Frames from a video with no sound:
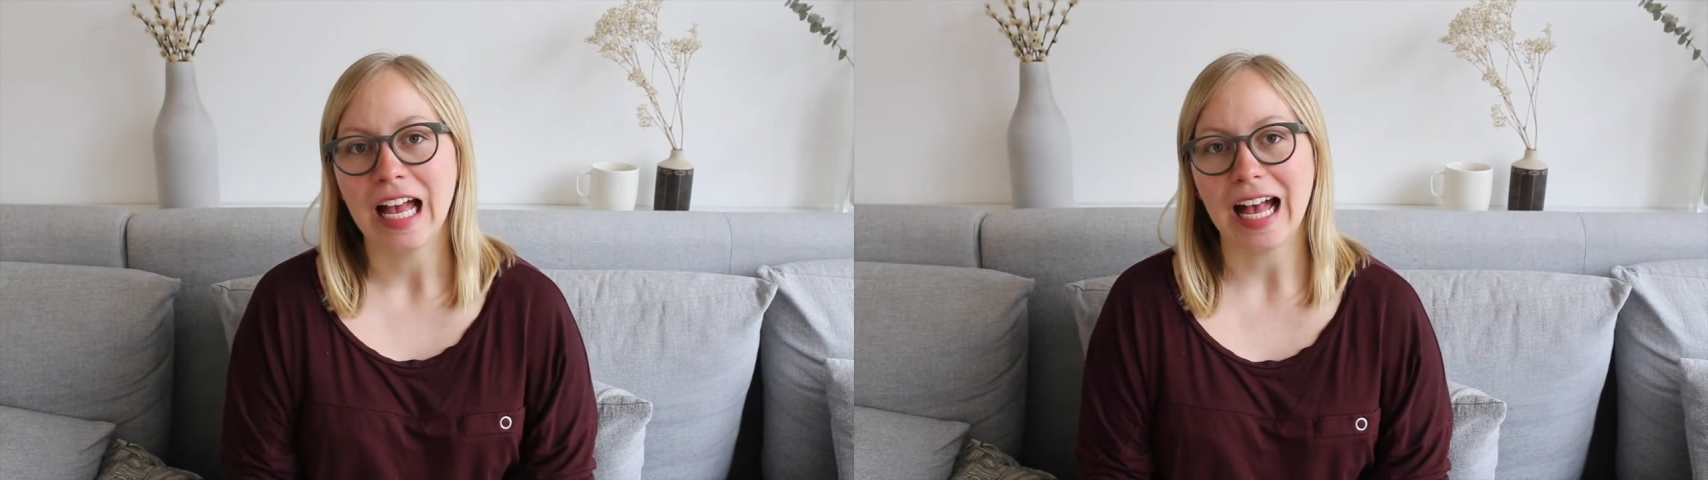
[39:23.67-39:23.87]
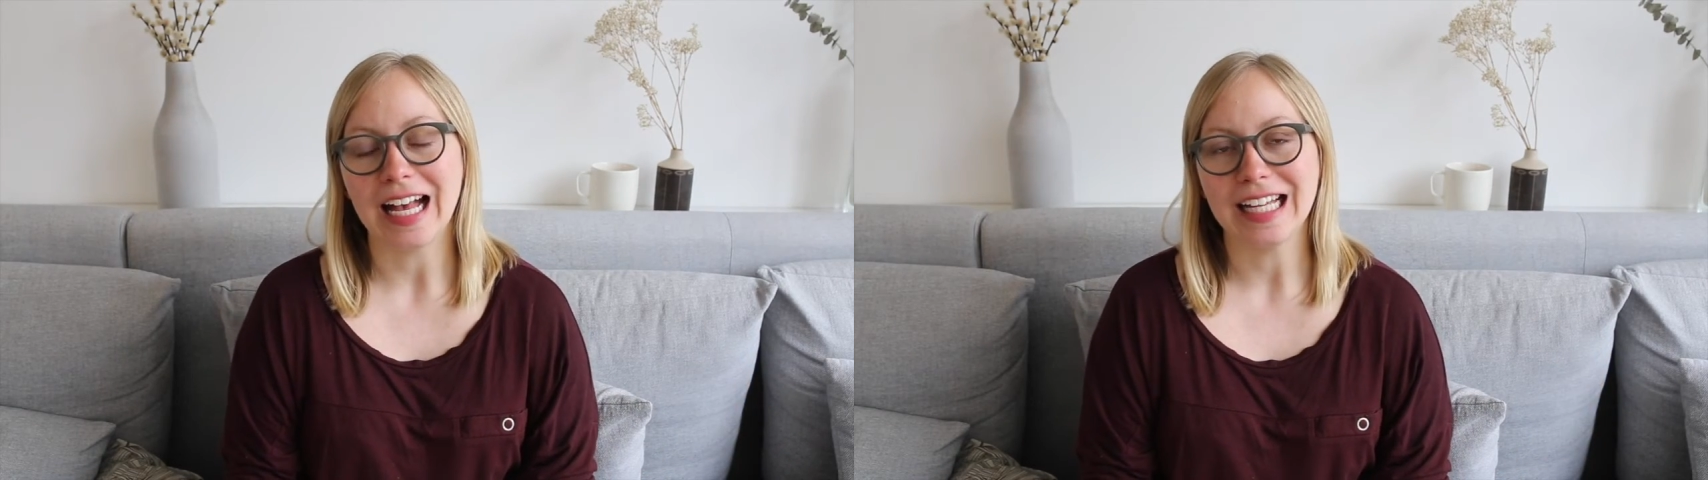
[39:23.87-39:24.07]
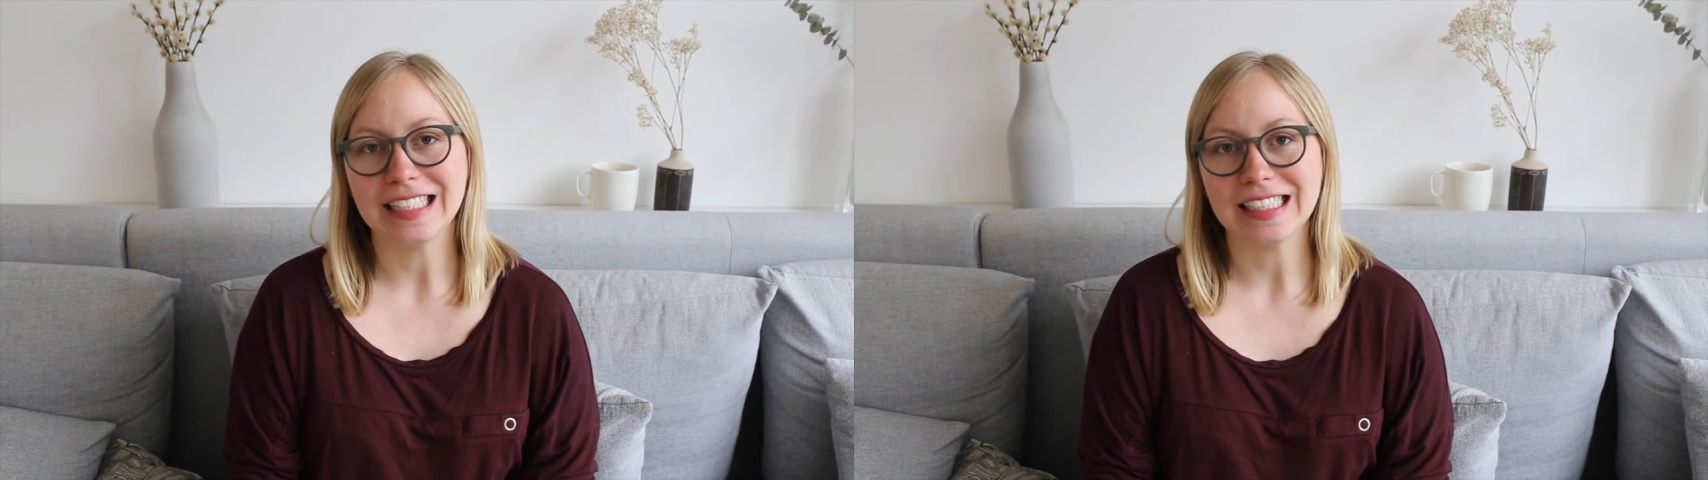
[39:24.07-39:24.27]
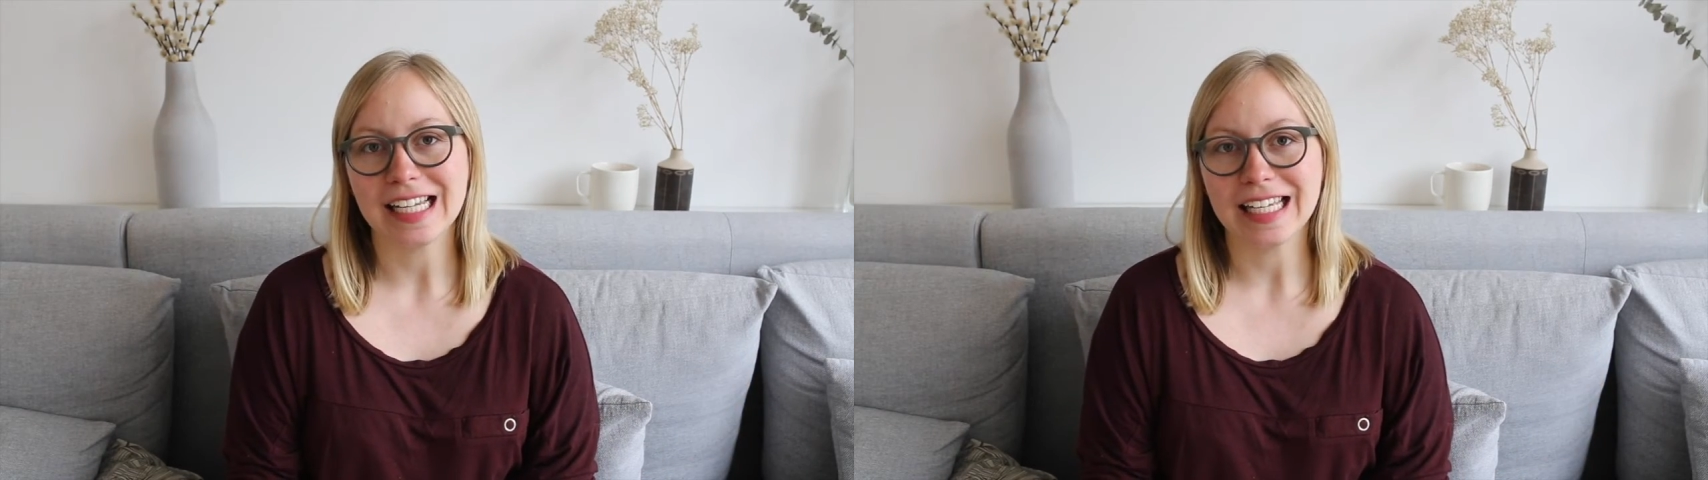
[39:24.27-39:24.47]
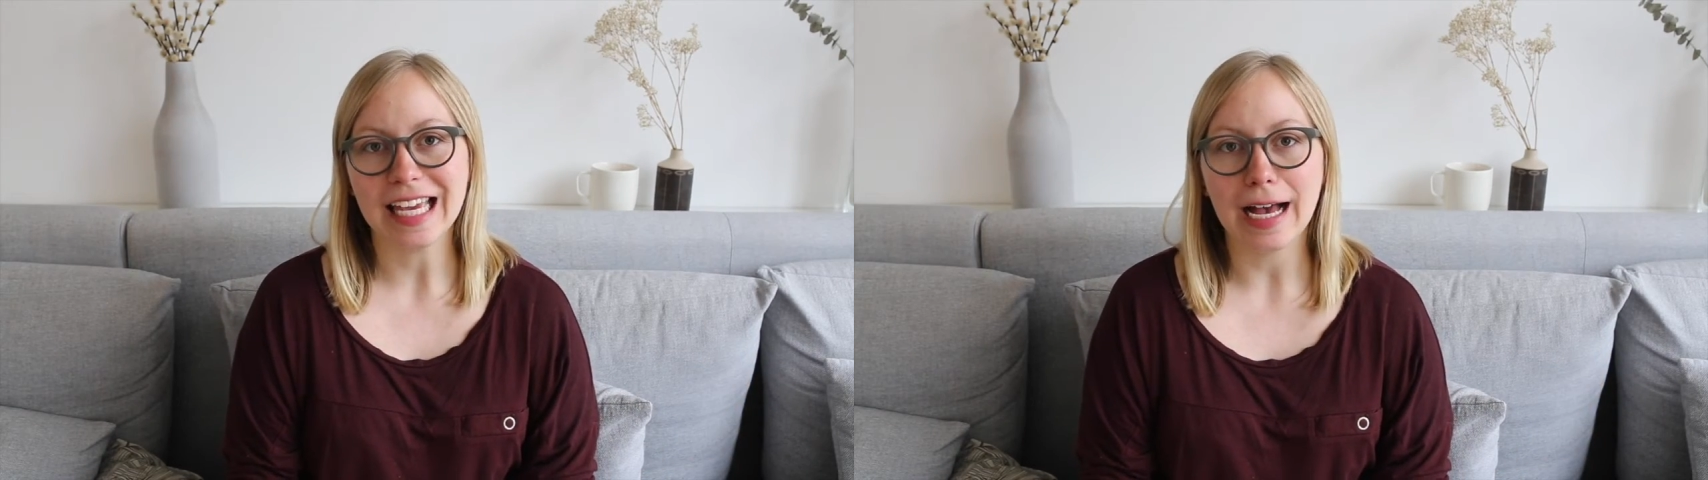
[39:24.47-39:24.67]
And
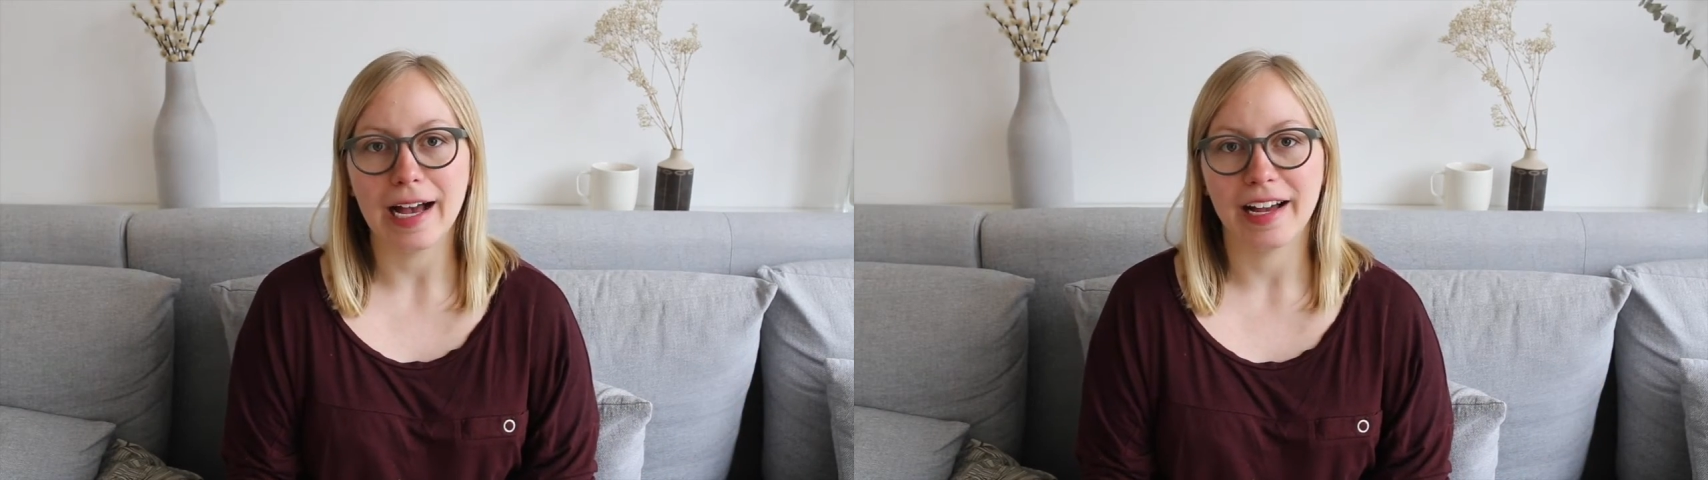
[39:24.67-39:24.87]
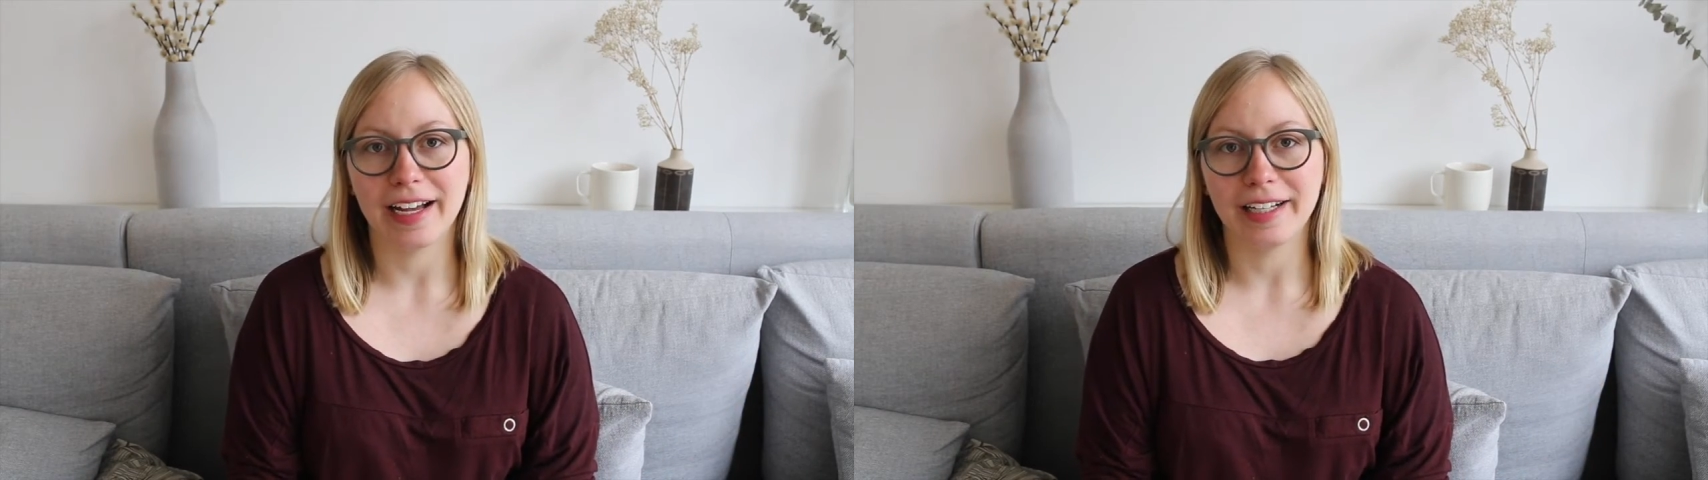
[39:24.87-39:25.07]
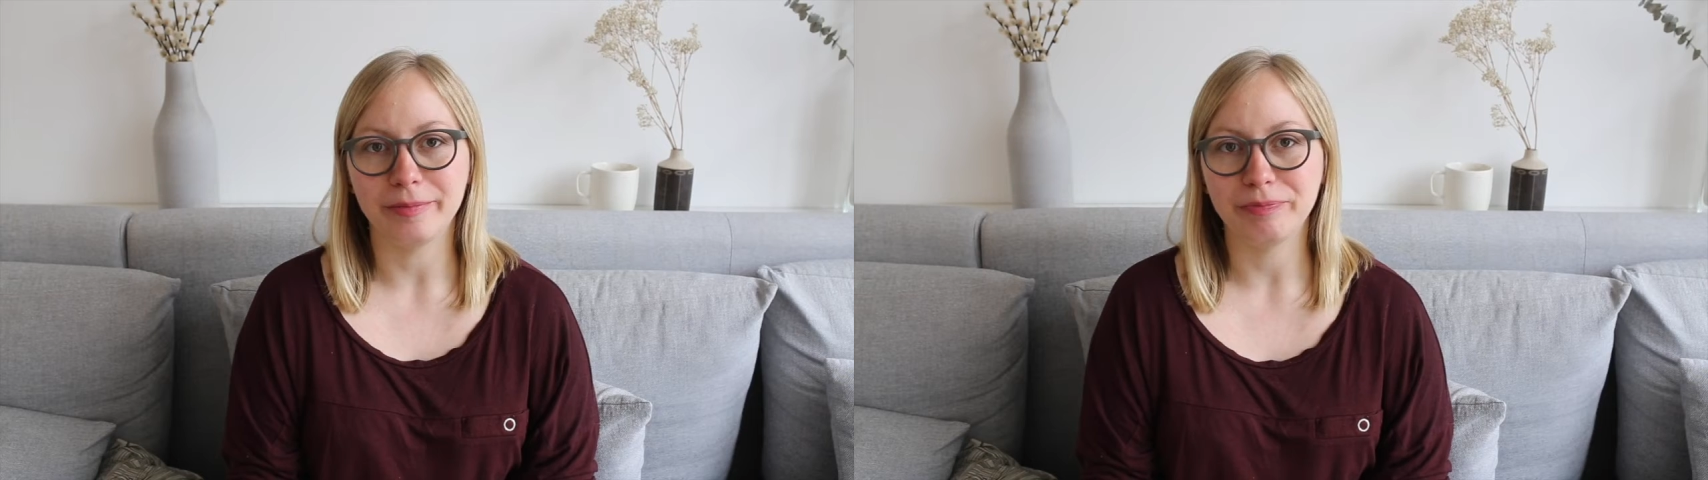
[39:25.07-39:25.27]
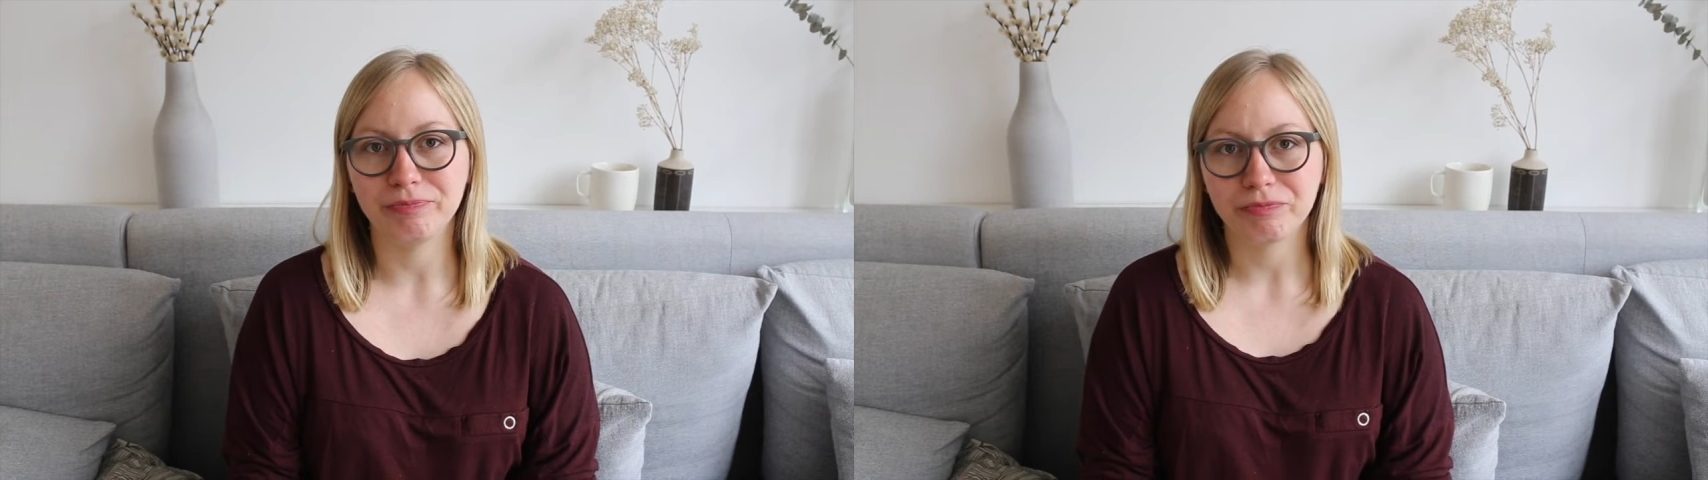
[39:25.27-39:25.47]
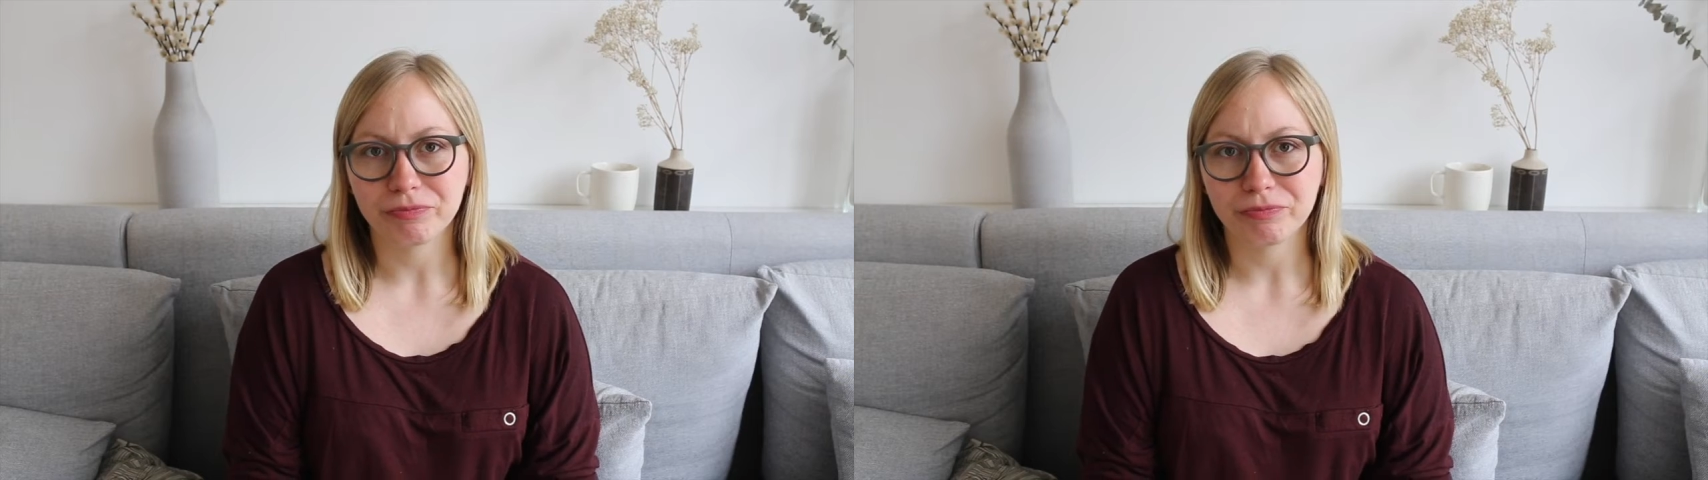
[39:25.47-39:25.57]
yeah,